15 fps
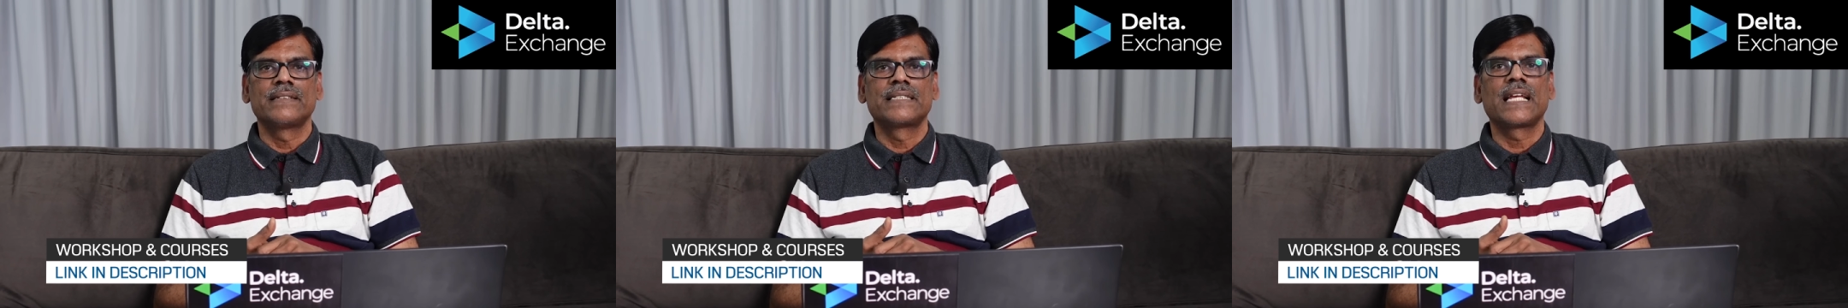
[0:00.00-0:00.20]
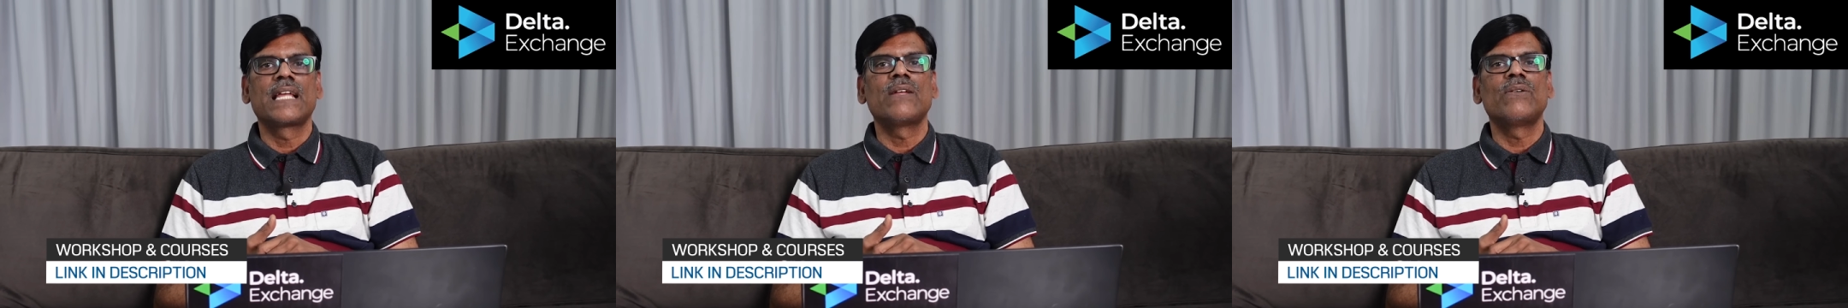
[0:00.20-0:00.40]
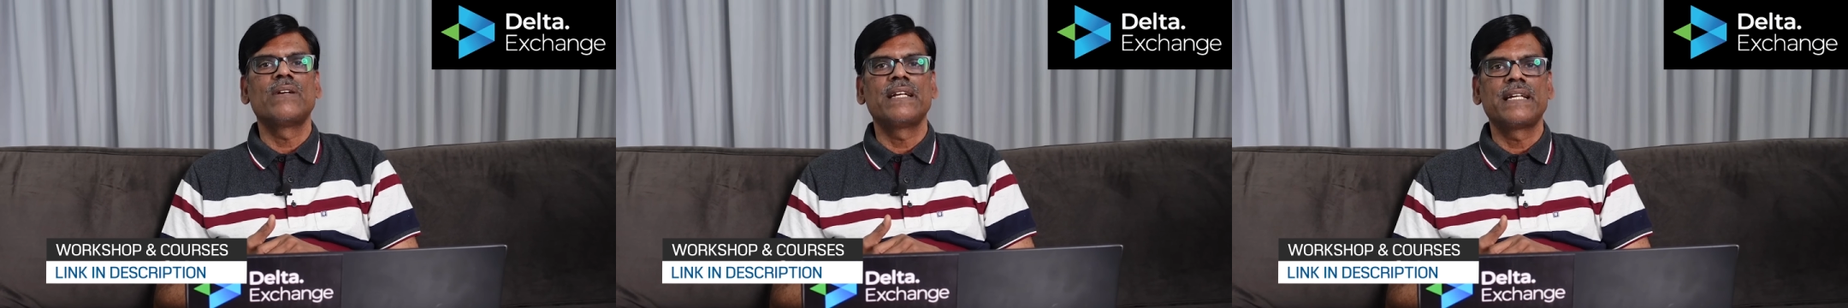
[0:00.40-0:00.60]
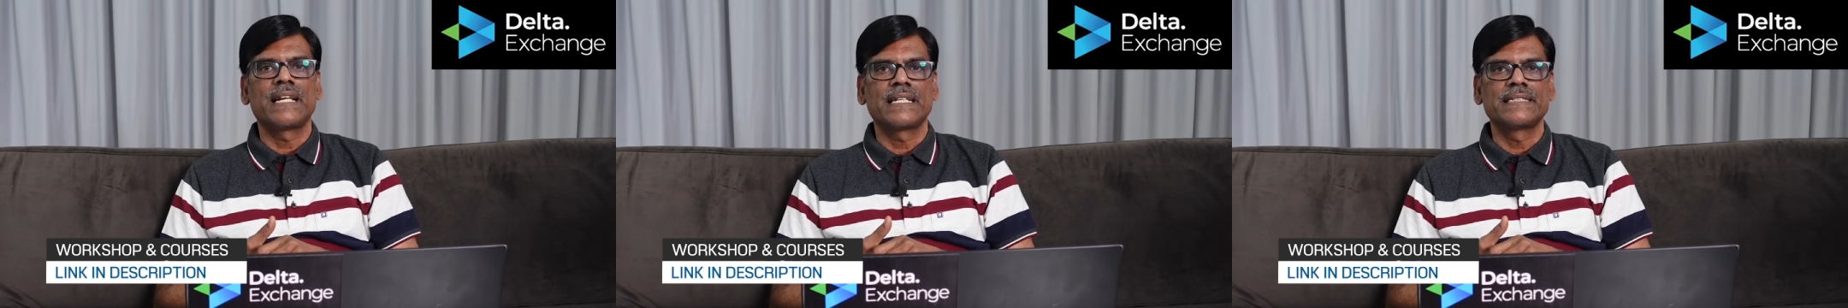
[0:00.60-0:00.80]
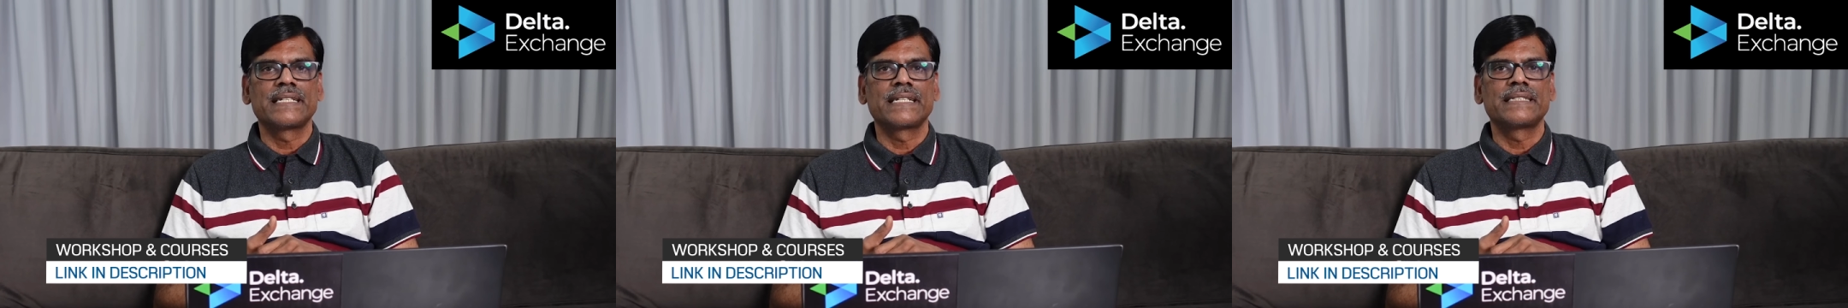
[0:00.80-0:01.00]
security
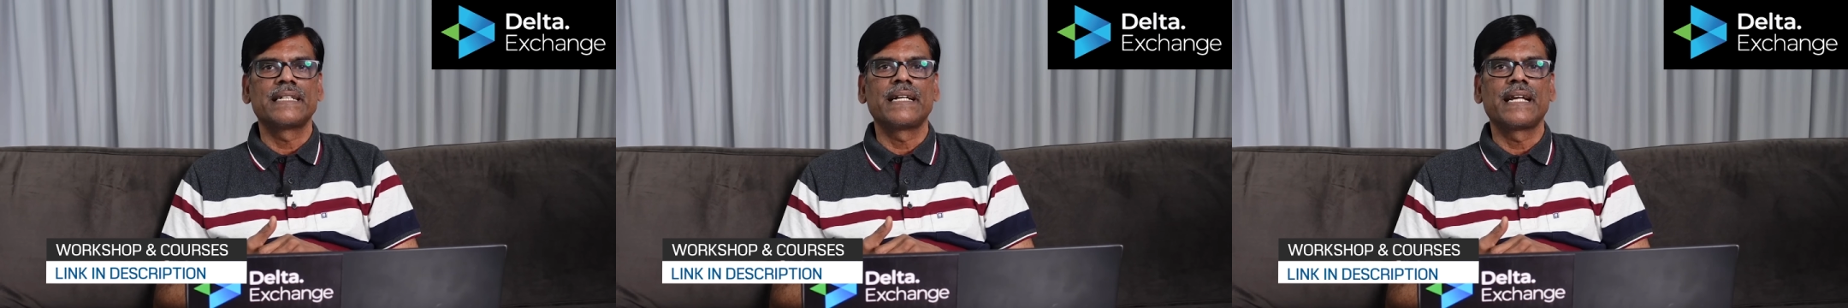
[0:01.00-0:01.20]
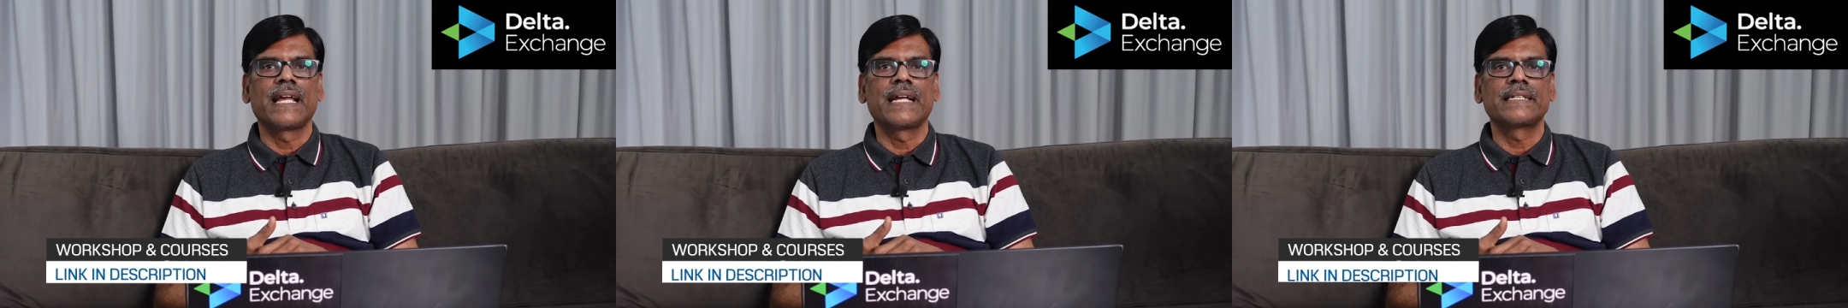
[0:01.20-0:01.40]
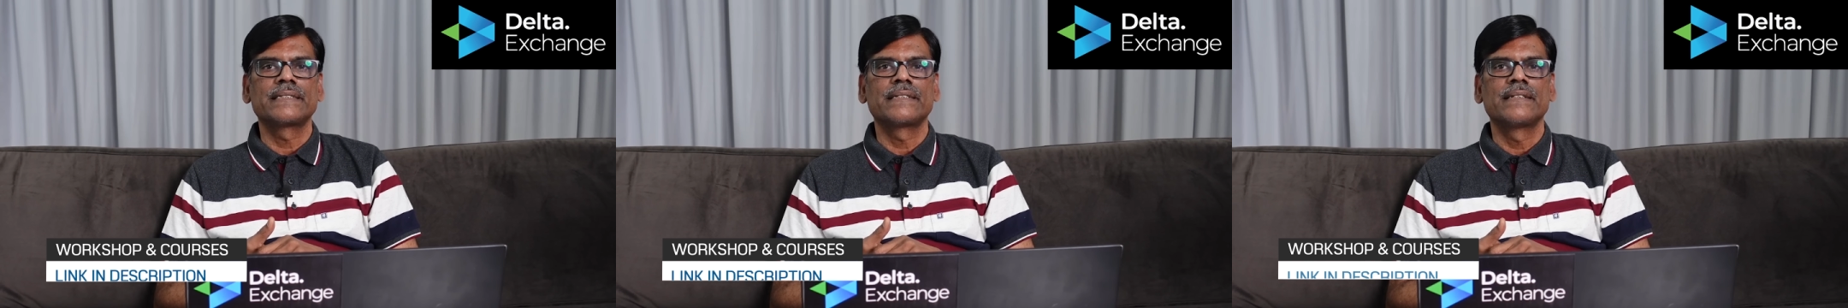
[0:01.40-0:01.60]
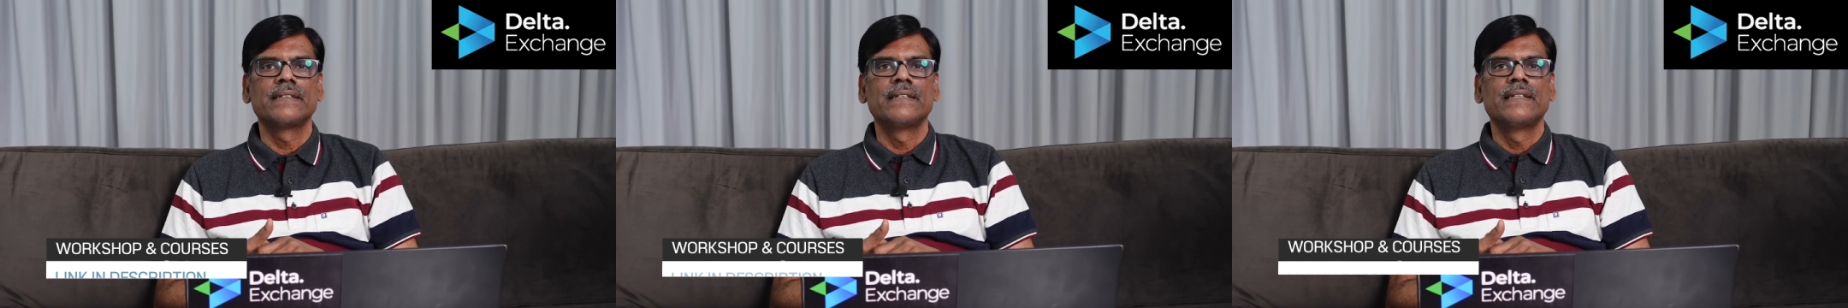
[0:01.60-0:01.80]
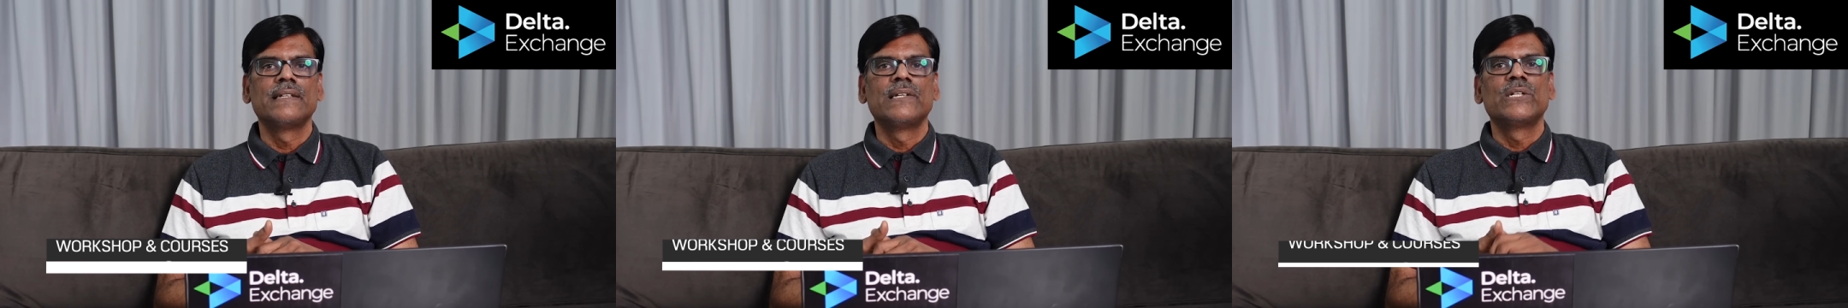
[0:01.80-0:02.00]
transaction tax.
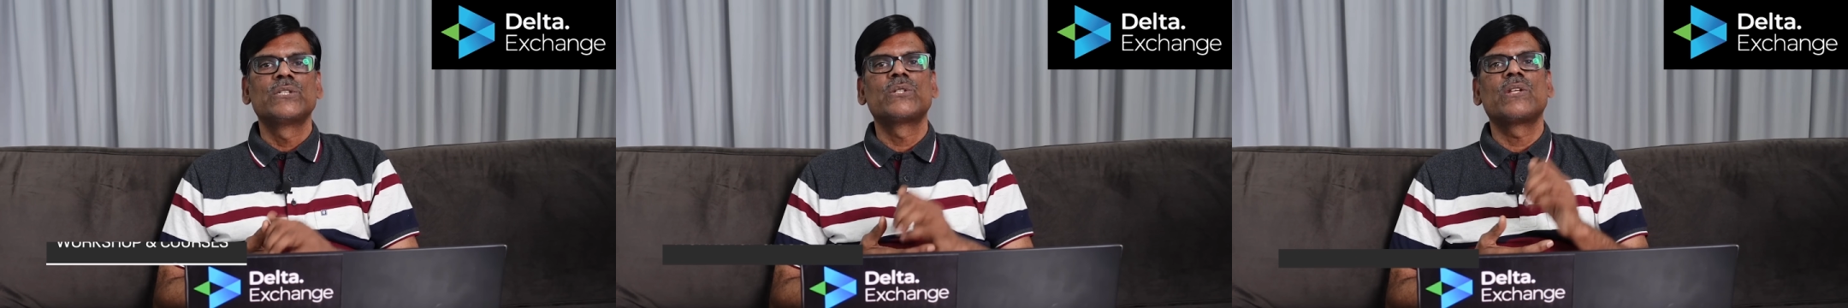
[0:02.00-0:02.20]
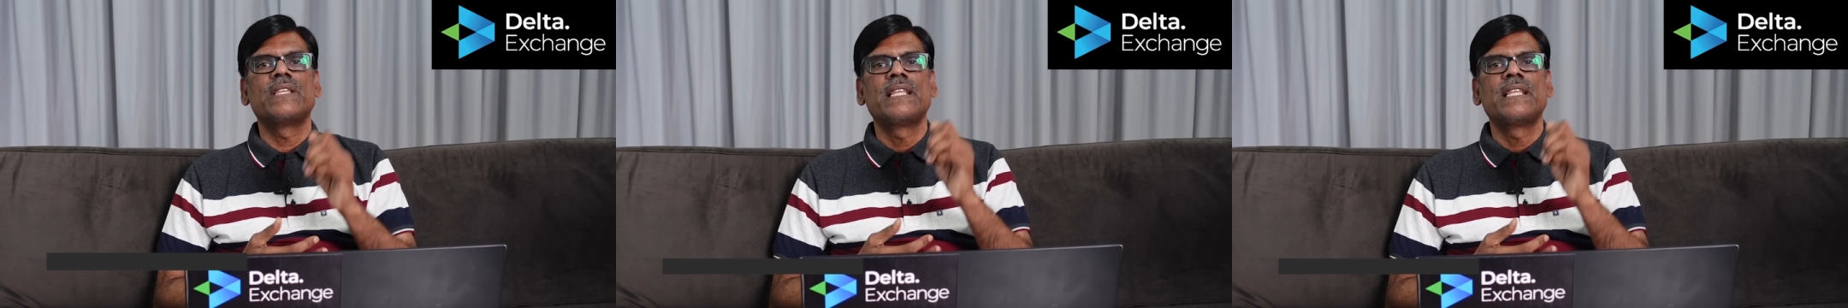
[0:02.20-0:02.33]
So